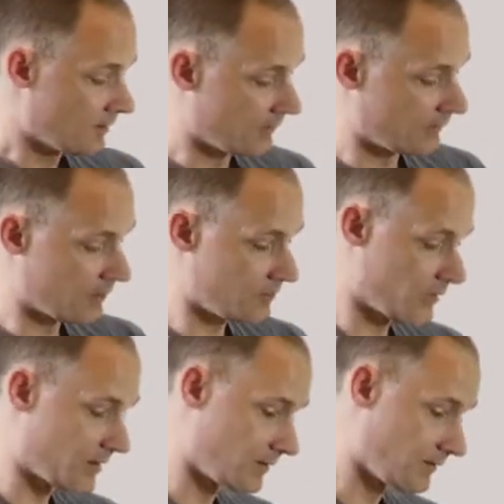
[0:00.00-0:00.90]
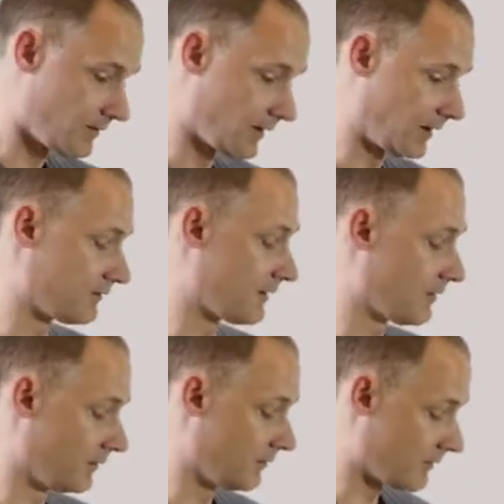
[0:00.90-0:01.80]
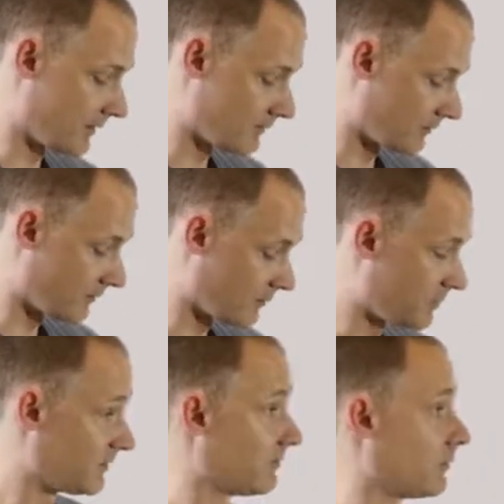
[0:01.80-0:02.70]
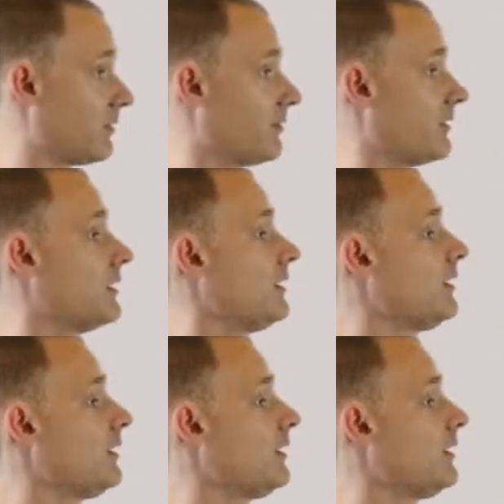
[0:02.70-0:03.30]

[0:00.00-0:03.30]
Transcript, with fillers: on the hardware that can tell you that this piece of equipment